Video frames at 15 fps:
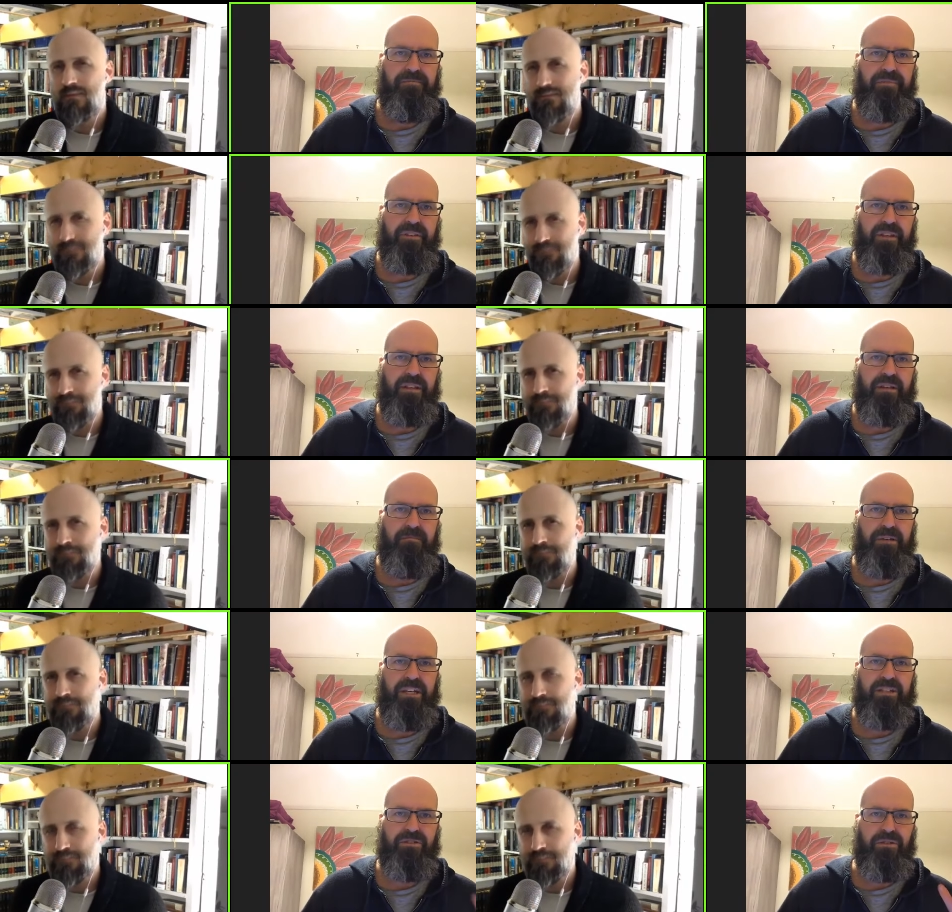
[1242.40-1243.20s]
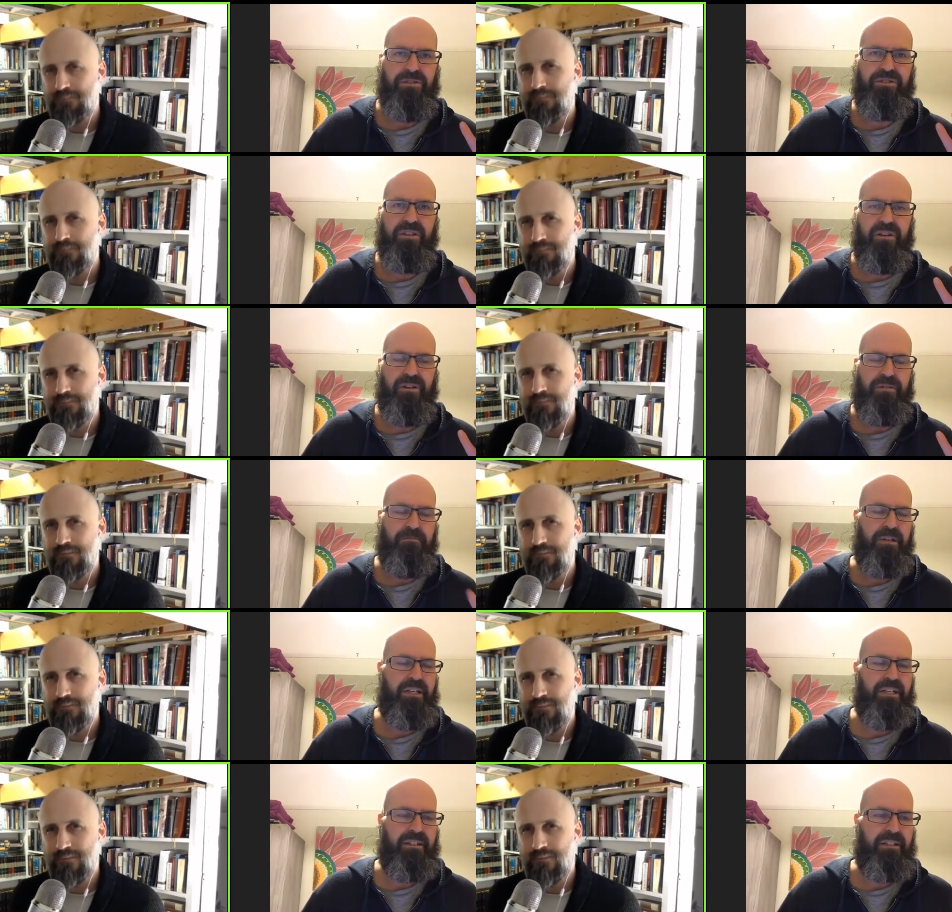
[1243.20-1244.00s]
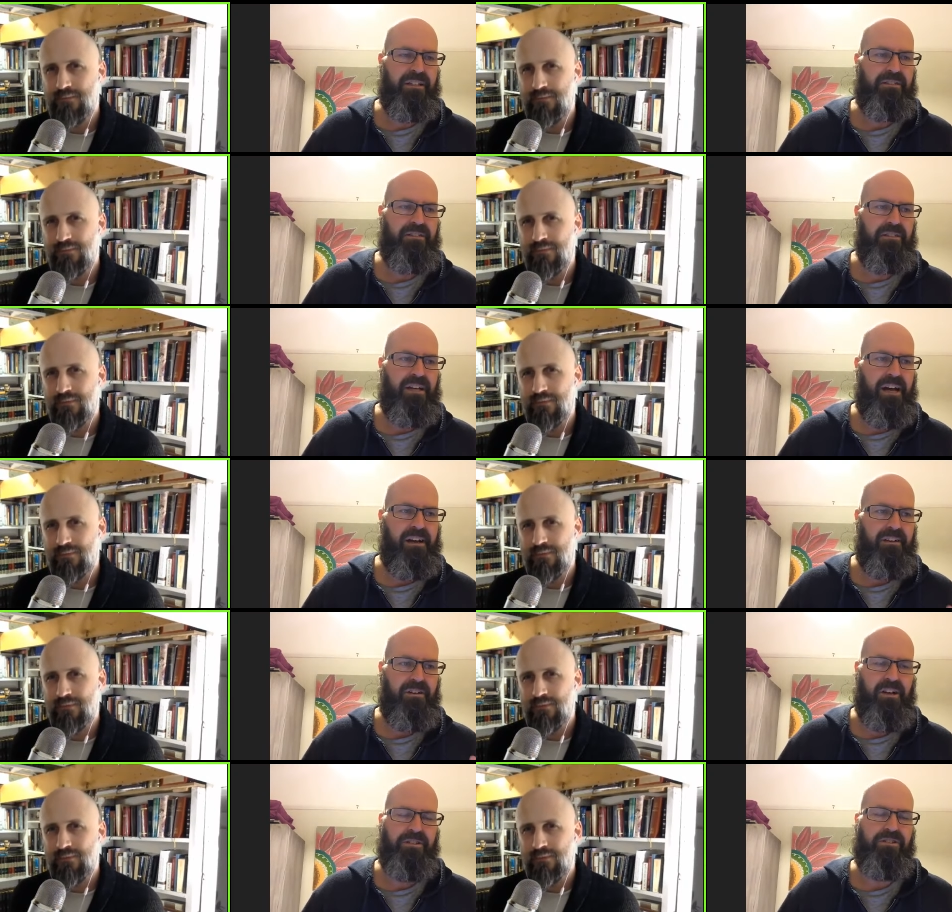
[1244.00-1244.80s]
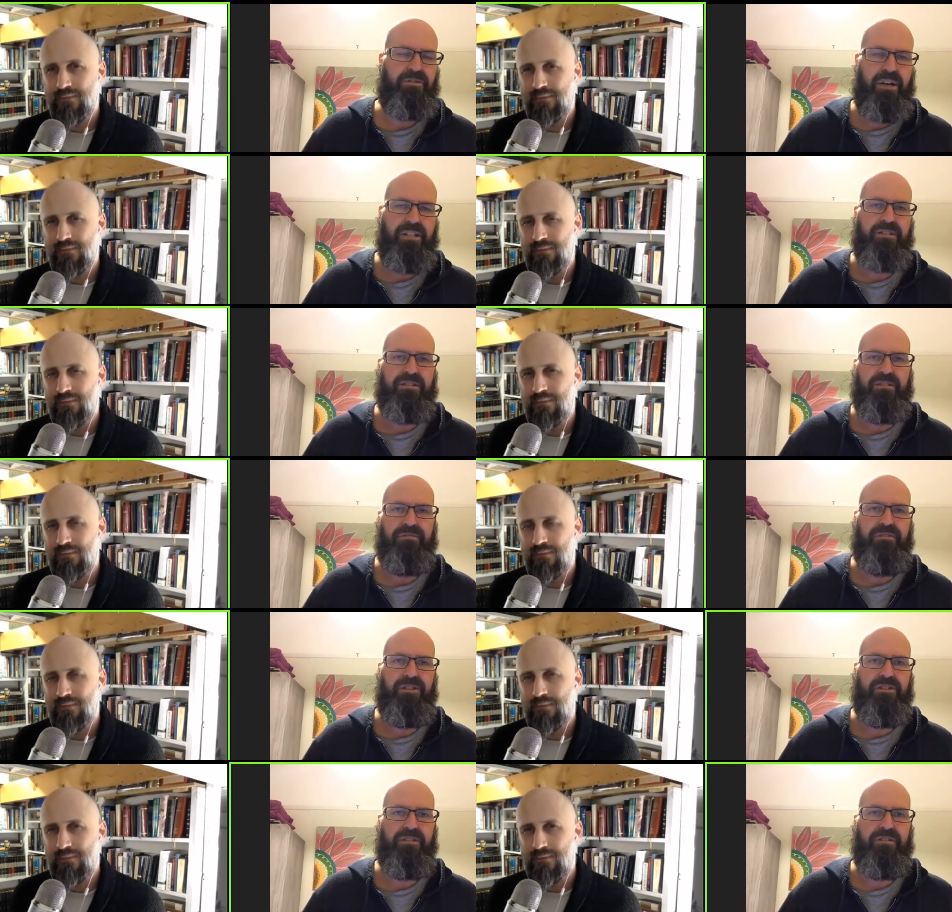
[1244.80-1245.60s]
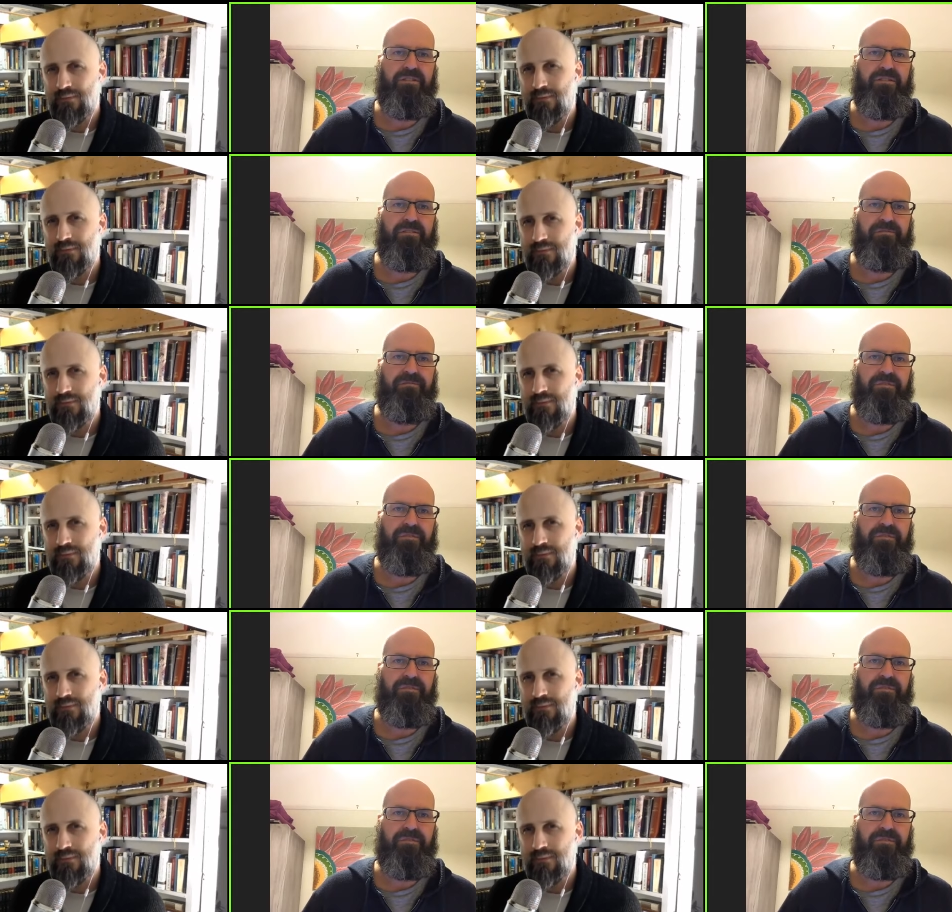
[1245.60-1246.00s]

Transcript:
Speaker 1: mm. but he's also admitting that uh, God's grace is sufficient.